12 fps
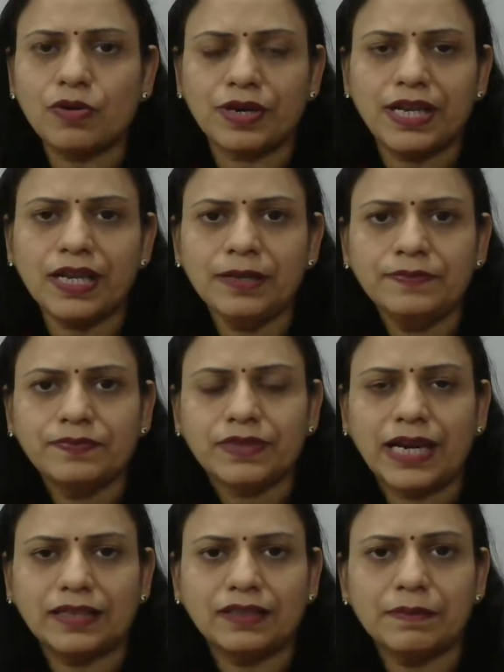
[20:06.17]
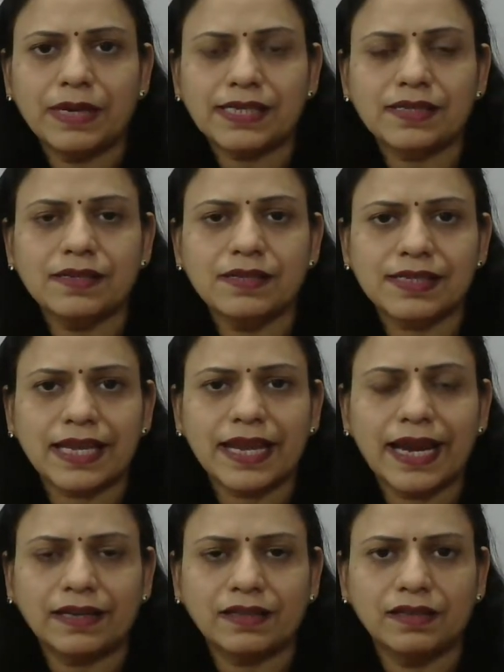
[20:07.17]
only that the muscles, they
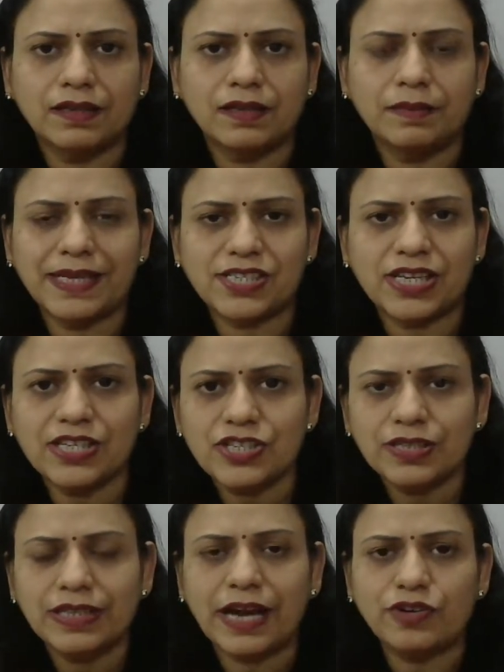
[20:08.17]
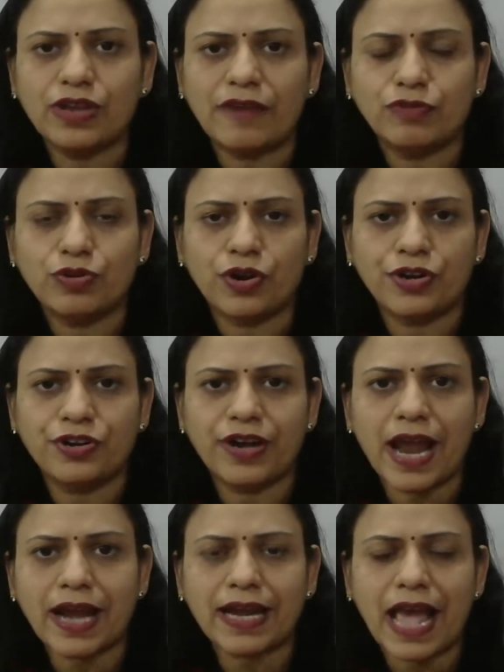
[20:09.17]
get the message that you have to
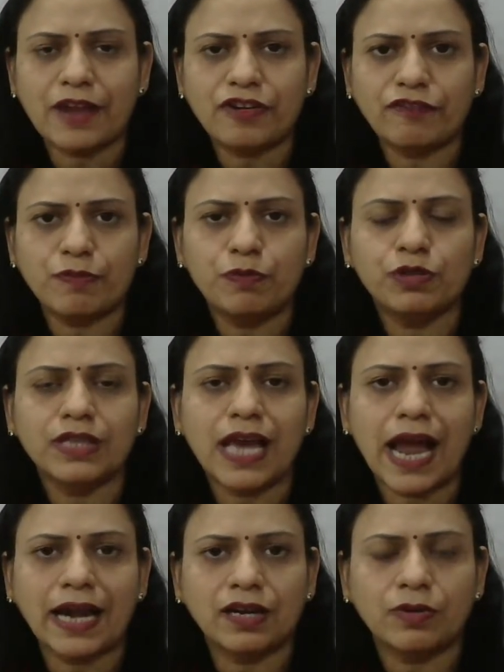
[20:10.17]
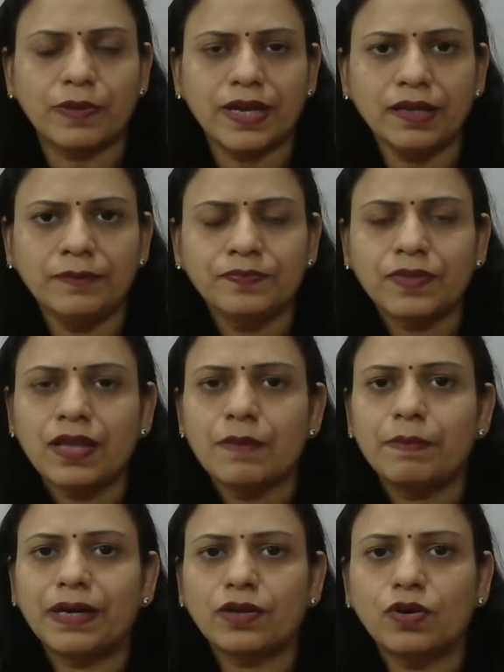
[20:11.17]
contract and you have to pull the hand away.
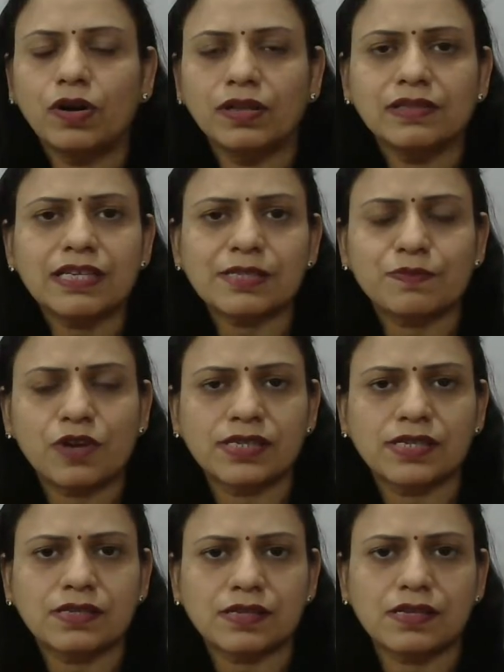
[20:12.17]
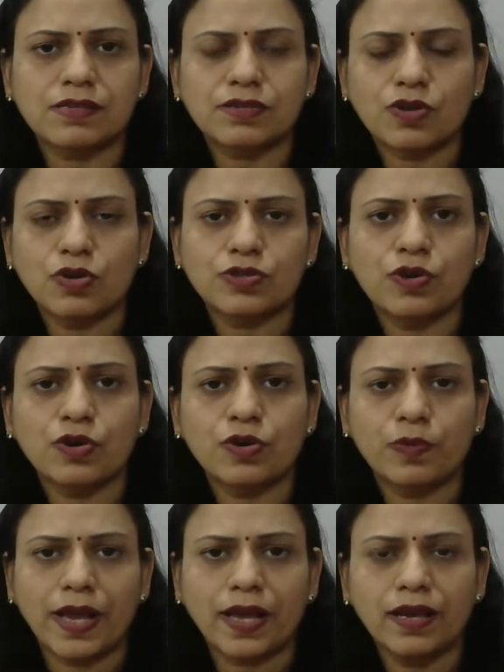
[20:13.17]
But all this process is so, so
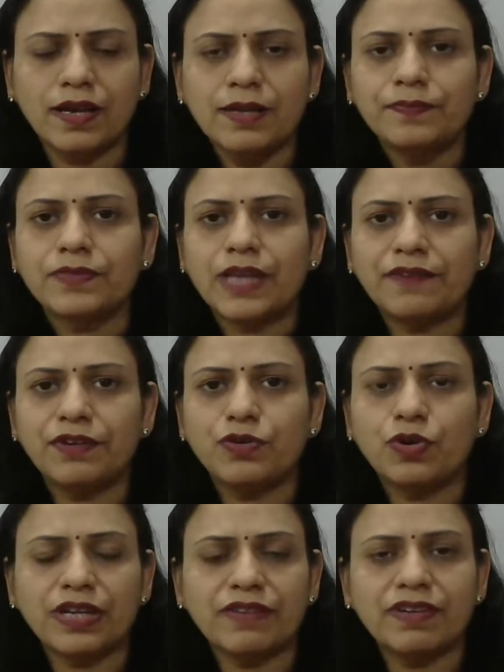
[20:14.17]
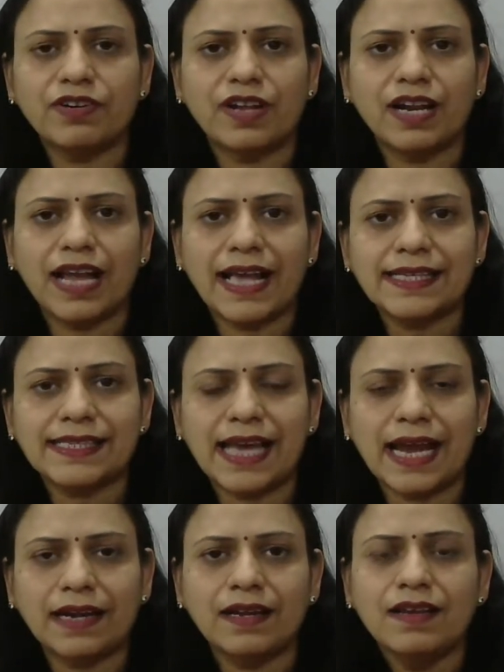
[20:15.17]
quick that we don't even realize
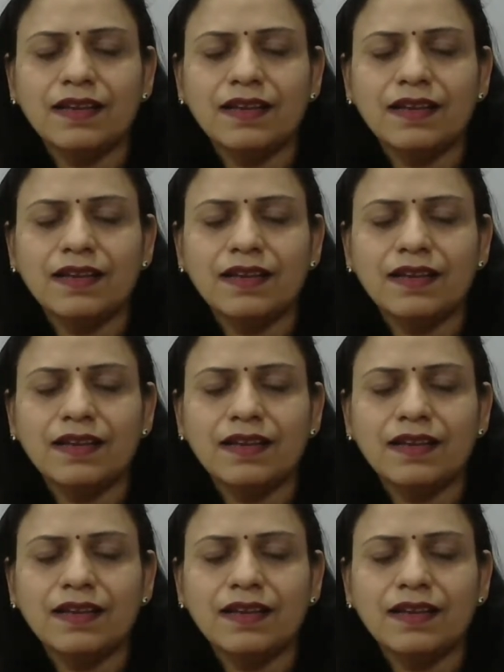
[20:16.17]
that